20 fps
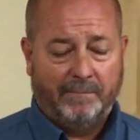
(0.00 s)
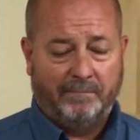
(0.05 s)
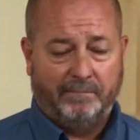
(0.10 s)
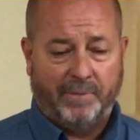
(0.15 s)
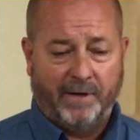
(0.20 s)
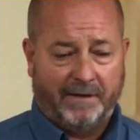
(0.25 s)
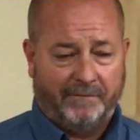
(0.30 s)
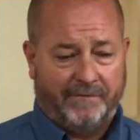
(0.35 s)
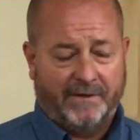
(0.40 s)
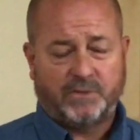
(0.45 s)

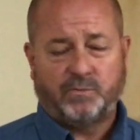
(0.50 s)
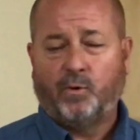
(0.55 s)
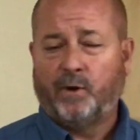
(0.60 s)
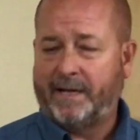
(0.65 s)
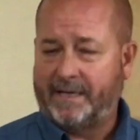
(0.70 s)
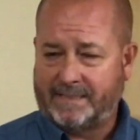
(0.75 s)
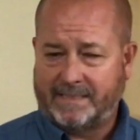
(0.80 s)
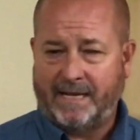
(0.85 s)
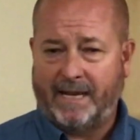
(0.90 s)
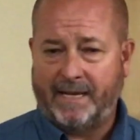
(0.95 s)
But if it's what
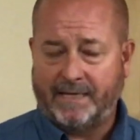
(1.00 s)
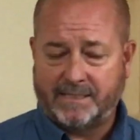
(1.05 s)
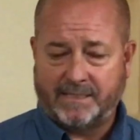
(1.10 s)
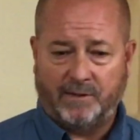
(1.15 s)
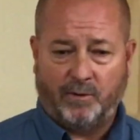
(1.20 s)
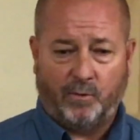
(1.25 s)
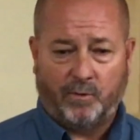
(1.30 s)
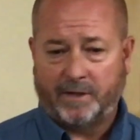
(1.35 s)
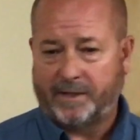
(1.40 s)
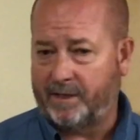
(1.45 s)
it takes in
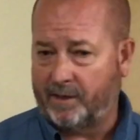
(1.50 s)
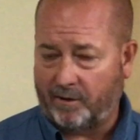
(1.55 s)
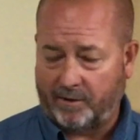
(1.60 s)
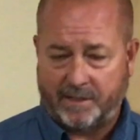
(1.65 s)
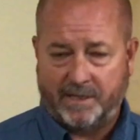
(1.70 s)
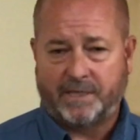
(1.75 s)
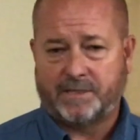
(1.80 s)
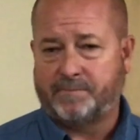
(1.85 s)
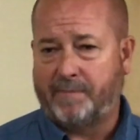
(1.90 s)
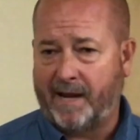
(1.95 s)
order to get our
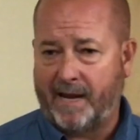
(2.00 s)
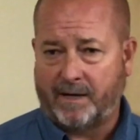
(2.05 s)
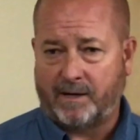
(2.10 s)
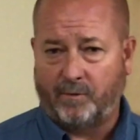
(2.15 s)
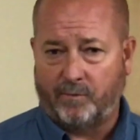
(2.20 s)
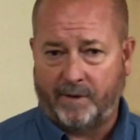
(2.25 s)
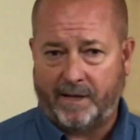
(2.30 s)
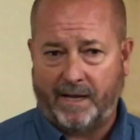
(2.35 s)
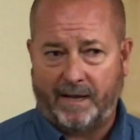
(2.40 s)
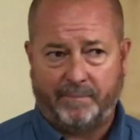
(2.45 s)
kids back
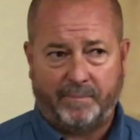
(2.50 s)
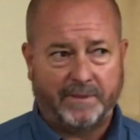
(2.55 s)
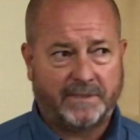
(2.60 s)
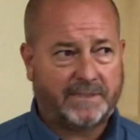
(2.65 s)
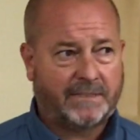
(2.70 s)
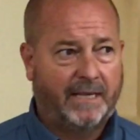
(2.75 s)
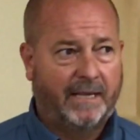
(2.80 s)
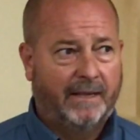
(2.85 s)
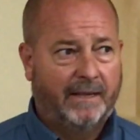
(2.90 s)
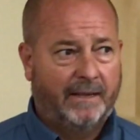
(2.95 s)
on
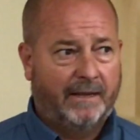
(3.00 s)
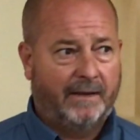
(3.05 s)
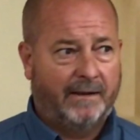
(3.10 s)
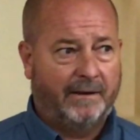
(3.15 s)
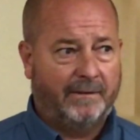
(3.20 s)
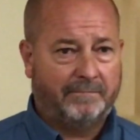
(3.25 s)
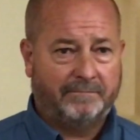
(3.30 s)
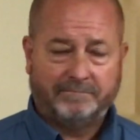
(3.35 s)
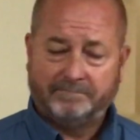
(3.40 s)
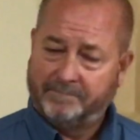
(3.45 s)
campus,
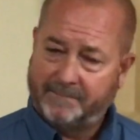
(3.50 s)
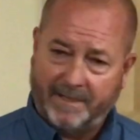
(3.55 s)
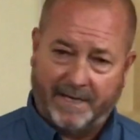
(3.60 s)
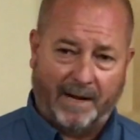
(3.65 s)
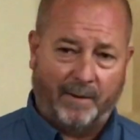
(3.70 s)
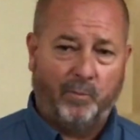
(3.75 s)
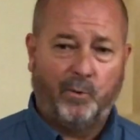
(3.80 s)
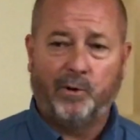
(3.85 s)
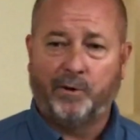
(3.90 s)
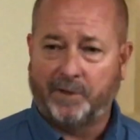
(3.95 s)
then
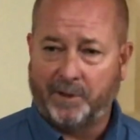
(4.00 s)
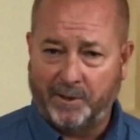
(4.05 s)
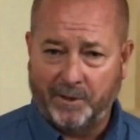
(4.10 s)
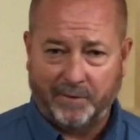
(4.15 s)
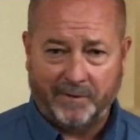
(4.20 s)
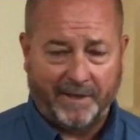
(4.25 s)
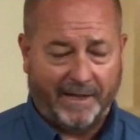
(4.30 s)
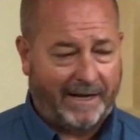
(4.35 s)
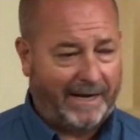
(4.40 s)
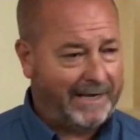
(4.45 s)
I'm willing to do
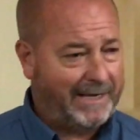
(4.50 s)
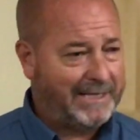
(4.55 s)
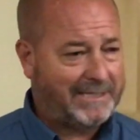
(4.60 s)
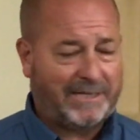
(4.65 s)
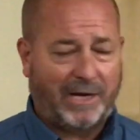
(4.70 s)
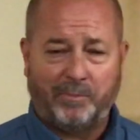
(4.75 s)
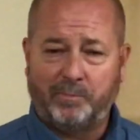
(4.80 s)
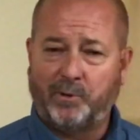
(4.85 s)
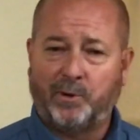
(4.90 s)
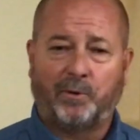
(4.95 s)
that. I guess
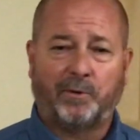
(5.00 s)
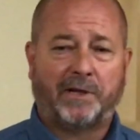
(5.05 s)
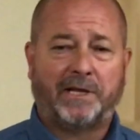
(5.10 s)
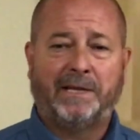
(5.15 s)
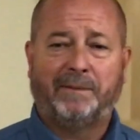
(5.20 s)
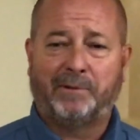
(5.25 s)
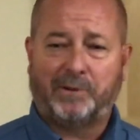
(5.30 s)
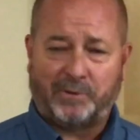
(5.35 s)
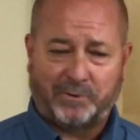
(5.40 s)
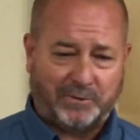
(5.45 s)
I'll put on a
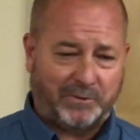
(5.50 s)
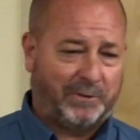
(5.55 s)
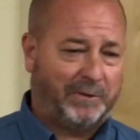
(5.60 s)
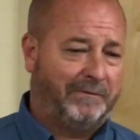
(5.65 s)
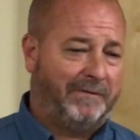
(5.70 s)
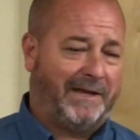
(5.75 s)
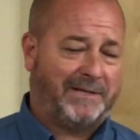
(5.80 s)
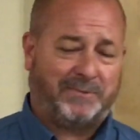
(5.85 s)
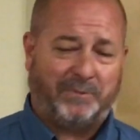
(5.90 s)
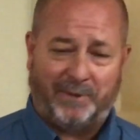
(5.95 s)
chemical suit if
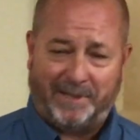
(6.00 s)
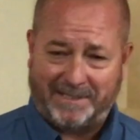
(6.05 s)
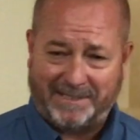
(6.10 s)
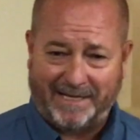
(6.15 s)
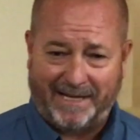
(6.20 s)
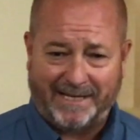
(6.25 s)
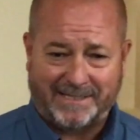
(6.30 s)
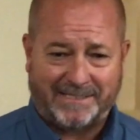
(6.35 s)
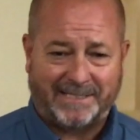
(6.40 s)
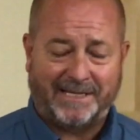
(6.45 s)
that's what it
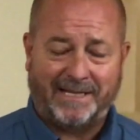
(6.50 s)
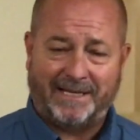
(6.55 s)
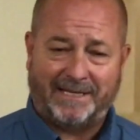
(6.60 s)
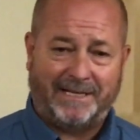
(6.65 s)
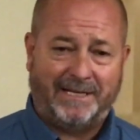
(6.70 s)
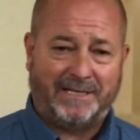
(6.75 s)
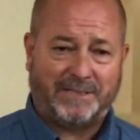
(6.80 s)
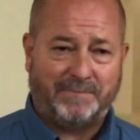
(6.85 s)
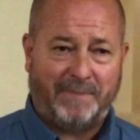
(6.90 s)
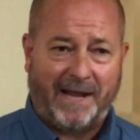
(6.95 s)
takes to get
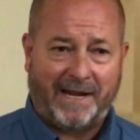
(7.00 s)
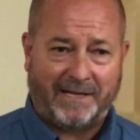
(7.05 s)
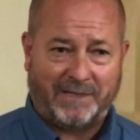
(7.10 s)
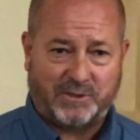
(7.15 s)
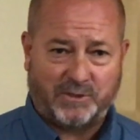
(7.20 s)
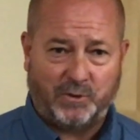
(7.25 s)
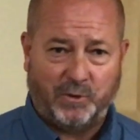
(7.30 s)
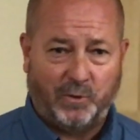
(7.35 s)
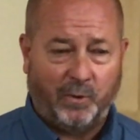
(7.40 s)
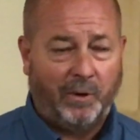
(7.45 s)
kids back in
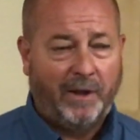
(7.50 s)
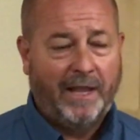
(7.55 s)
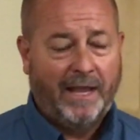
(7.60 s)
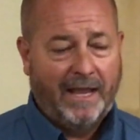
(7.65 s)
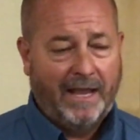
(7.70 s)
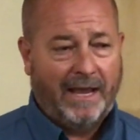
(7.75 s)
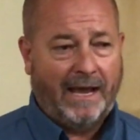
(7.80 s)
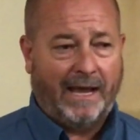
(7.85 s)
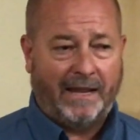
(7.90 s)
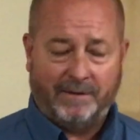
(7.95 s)
school.
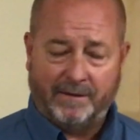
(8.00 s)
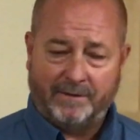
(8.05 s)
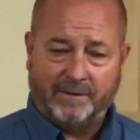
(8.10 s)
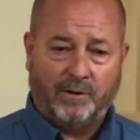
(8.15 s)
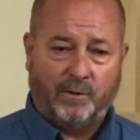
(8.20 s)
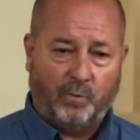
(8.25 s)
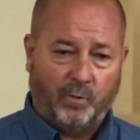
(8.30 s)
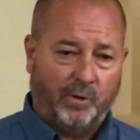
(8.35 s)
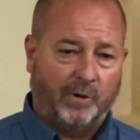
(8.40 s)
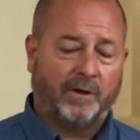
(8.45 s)

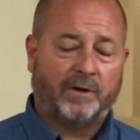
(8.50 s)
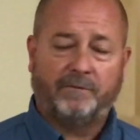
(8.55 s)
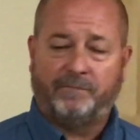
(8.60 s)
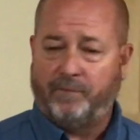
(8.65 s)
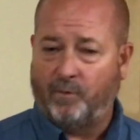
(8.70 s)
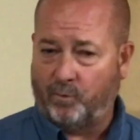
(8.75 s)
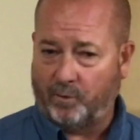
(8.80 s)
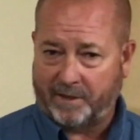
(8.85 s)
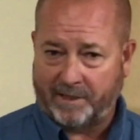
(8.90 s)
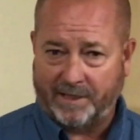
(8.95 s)
We're looking
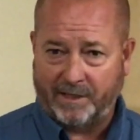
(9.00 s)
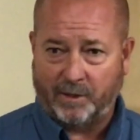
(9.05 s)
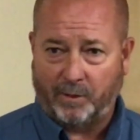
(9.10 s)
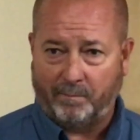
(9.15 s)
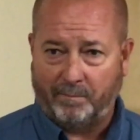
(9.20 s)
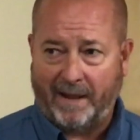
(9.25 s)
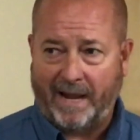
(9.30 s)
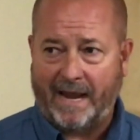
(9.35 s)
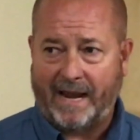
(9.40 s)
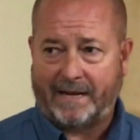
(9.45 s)
forward to getting
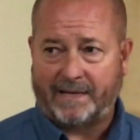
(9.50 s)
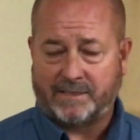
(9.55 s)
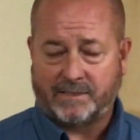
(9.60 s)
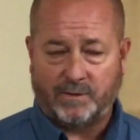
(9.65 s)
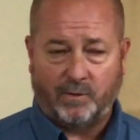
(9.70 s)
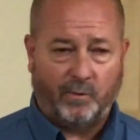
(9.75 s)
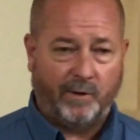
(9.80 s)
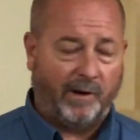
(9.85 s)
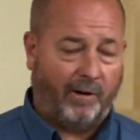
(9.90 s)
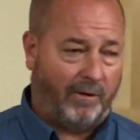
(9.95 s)
them back, and so
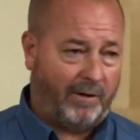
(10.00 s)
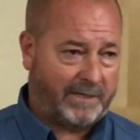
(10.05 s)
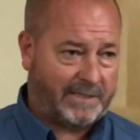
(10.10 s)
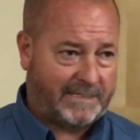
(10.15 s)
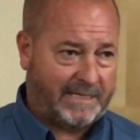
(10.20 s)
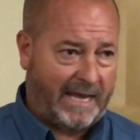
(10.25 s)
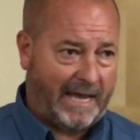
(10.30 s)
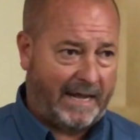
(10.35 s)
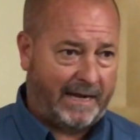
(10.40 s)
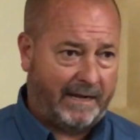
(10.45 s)
we are
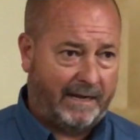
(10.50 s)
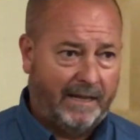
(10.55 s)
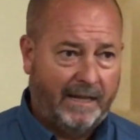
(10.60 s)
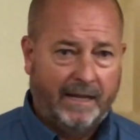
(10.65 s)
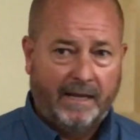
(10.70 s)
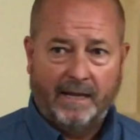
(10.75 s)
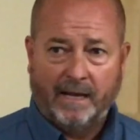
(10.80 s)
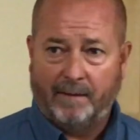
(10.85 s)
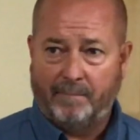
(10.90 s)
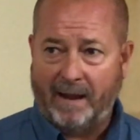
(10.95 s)
excited
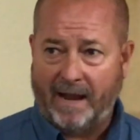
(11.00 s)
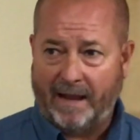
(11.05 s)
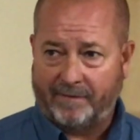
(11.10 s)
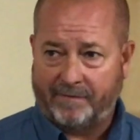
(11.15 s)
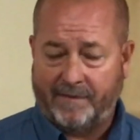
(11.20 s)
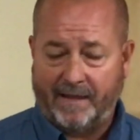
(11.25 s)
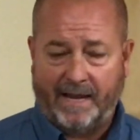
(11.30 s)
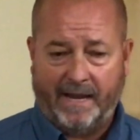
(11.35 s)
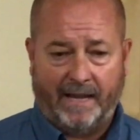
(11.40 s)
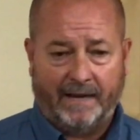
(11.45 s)
about
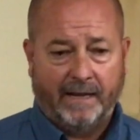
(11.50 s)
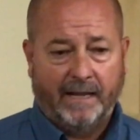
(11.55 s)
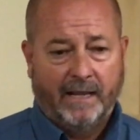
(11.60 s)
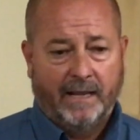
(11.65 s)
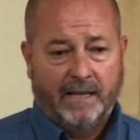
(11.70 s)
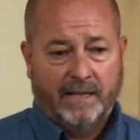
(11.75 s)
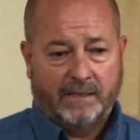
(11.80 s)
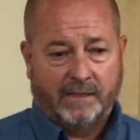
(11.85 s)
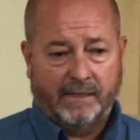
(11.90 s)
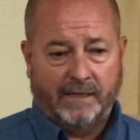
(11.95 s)
that.
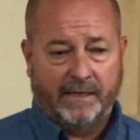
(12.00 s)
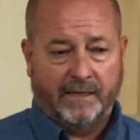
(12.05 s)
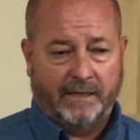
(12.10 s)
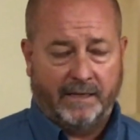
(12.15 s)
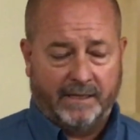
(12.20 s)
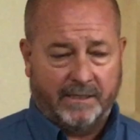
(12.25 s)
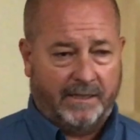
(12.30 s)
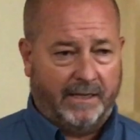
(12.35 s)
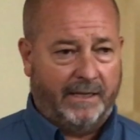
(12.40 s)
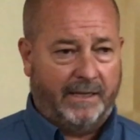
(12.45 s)

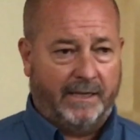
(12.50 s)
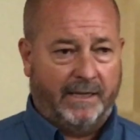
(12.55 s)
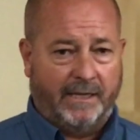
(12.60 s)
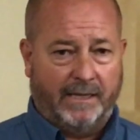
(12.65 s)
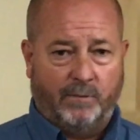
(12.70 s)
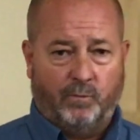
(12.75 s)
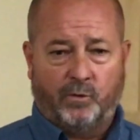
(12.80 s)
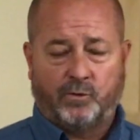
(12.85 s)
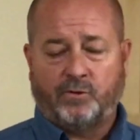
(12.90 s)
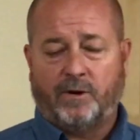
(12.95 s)

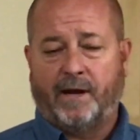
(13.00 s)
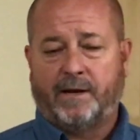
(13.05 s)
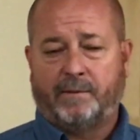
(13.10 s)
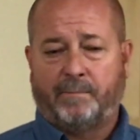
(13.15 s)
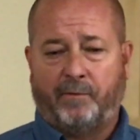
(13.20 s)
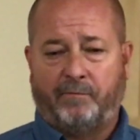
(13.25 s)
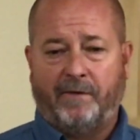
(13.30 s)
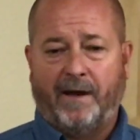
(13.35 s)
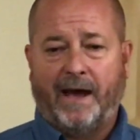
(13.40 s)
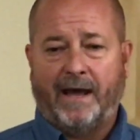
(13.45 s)
We're trying to
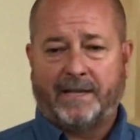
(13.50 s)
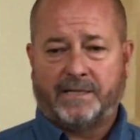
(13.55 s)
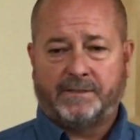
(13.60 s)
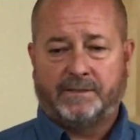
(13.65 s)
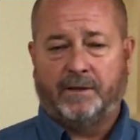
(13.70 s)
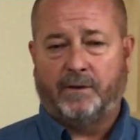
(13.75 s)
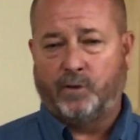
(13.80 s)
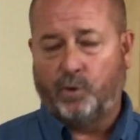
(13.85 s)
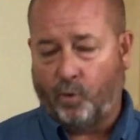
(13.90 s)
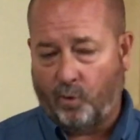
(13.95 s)
provide as
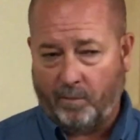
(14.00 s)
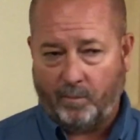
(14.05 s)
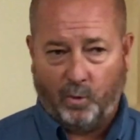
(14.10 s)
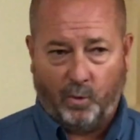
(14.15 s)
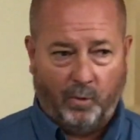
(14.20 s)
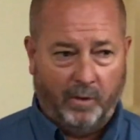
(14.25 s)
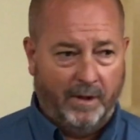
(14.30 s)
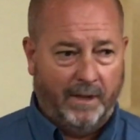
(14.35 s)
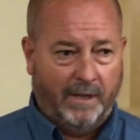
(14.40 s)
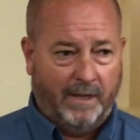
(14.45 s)
a
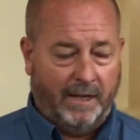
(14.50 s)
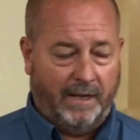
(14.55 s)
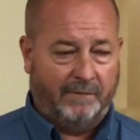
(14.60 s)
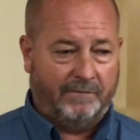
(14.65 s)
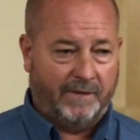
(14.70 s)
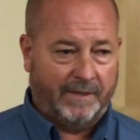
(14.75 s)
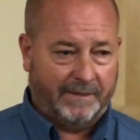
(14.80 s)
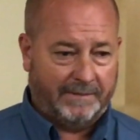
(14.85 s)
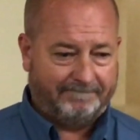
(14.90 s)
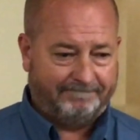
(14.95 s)
normal of
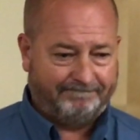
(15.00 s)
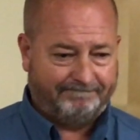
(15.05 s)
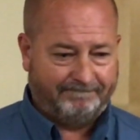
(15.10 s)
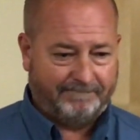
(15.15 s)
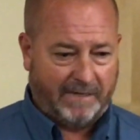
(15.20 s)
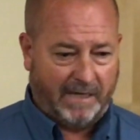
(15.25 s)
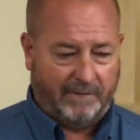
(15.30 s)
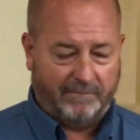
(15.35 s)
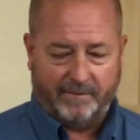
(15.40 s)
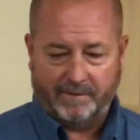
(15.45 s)

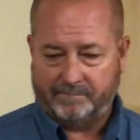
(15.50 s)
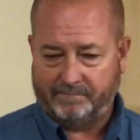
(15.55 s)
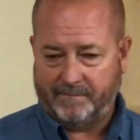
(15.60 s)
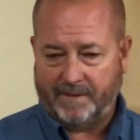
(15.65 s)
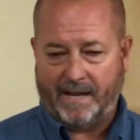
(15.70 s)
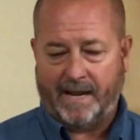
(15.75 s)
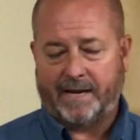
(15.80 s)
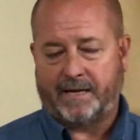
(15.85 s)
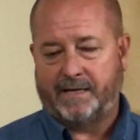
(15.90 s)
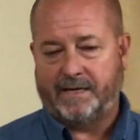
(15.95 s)
an
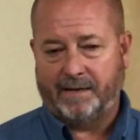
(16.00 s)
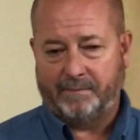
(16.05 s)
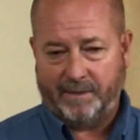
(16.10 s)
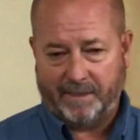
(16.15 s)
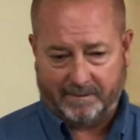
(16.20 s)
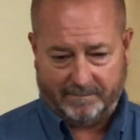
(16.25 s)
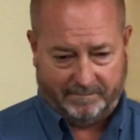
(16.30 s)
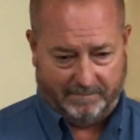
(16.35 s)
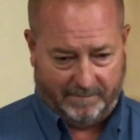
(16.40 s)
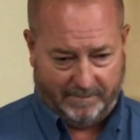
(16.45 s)

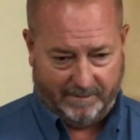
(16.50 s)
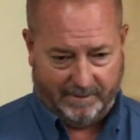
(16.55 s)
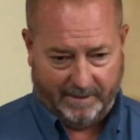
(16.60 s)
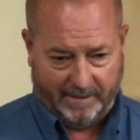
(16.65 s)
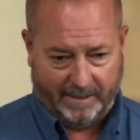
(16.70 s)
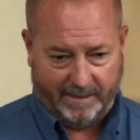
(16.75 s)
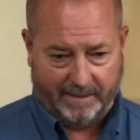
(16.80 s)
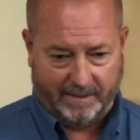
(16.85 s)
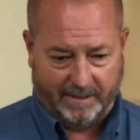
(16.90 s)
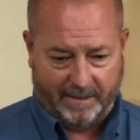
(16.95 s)
academic
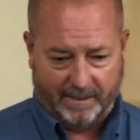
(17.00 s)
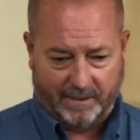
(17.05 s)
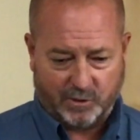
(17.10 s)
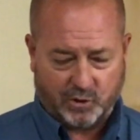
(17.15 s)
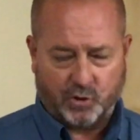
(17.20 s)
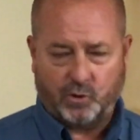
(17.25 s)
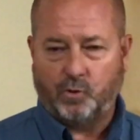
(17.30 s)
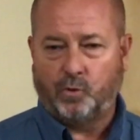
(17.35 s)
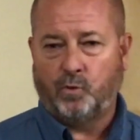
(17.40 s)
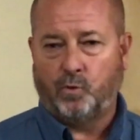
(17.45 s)
and
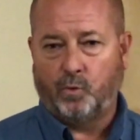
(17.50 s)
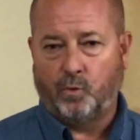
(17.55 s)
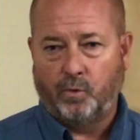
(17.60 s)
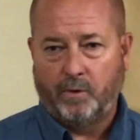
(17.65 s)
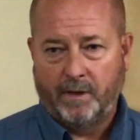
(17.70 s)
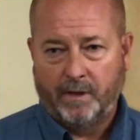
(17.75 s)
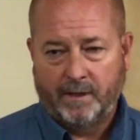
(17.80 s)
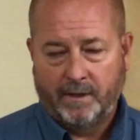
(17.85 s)
school